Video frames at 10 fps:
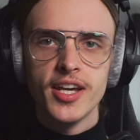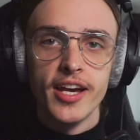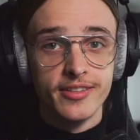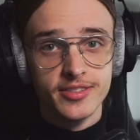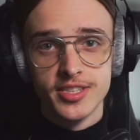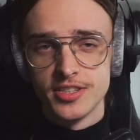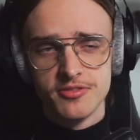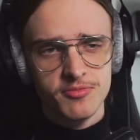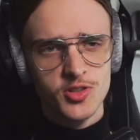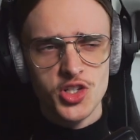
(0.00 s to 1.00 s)
it's
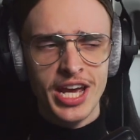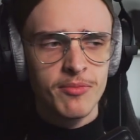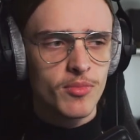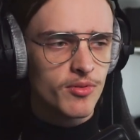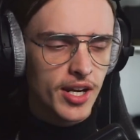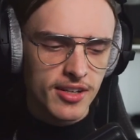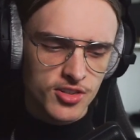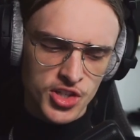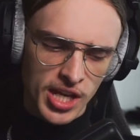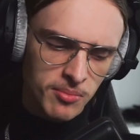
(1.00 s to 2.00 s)
just shame, right?
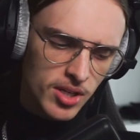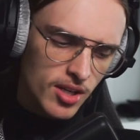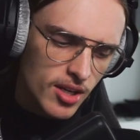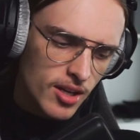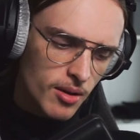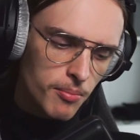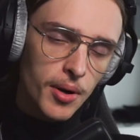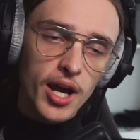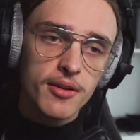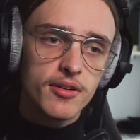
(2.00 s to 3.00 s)
Shame.
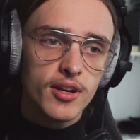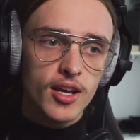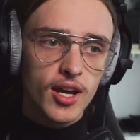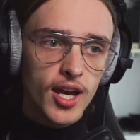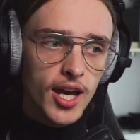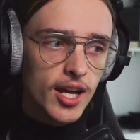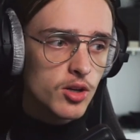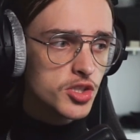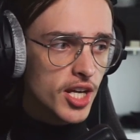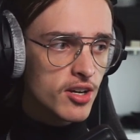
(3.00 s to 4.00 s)
But uh,
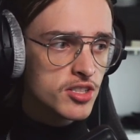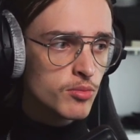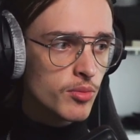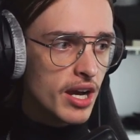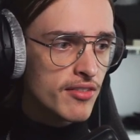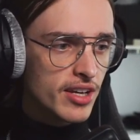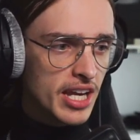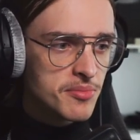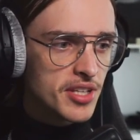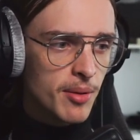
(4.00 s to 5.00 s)
go check out some of my other
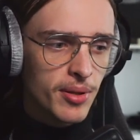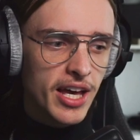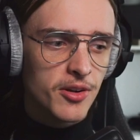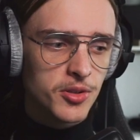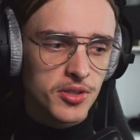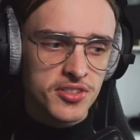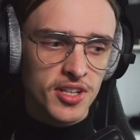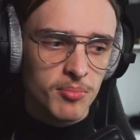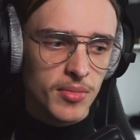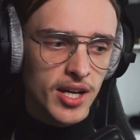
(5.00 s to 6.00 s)
games. I plan on doing
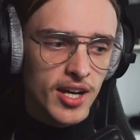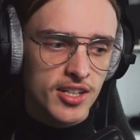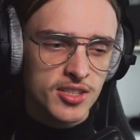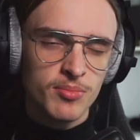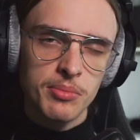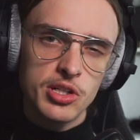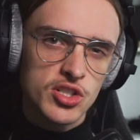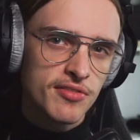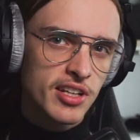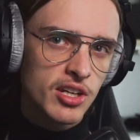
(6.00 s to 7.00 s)
some uh, some
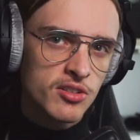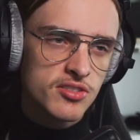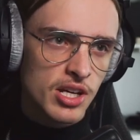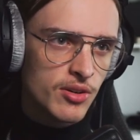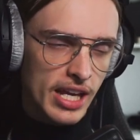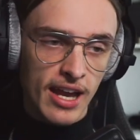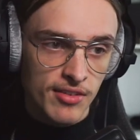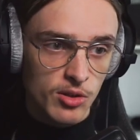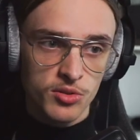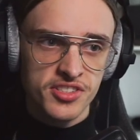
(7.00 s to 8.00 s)
BeamNG videos. I already have
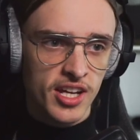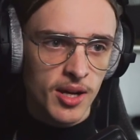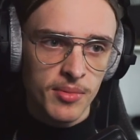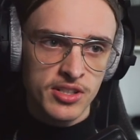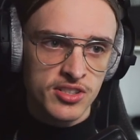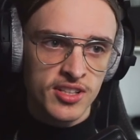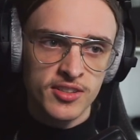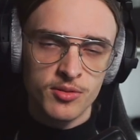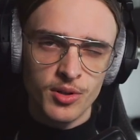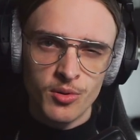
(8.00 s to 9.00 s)
it all set up. I just
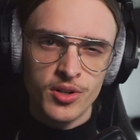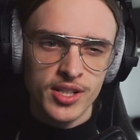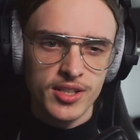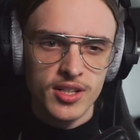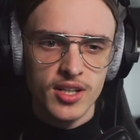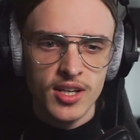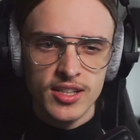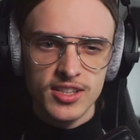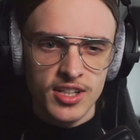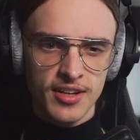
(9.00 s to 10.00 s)
had to record it.
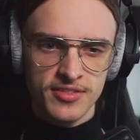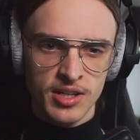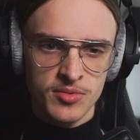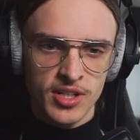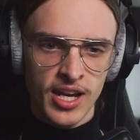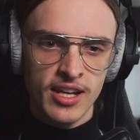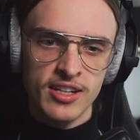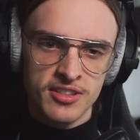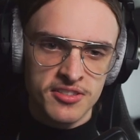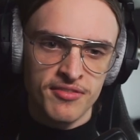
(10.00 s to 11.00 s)
Didn't have time today. I
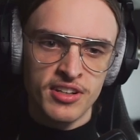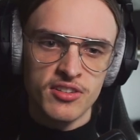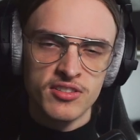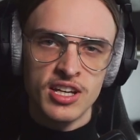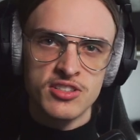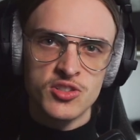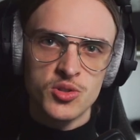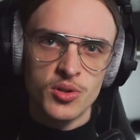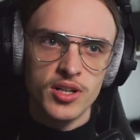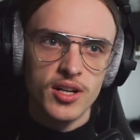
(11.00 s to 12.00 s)
needed something nice and
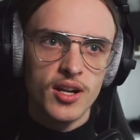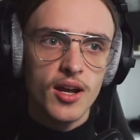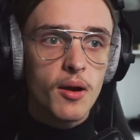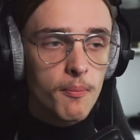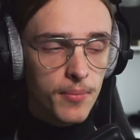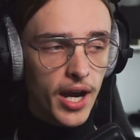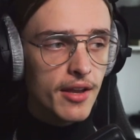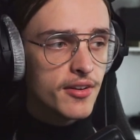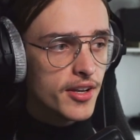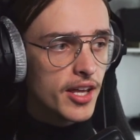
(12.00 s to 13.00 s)
short.
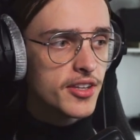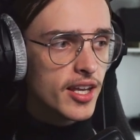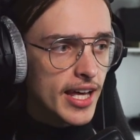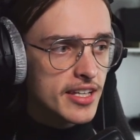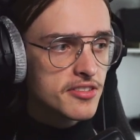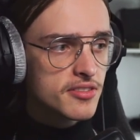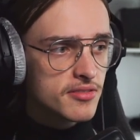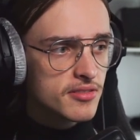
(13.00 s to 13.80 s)
But nonetheless,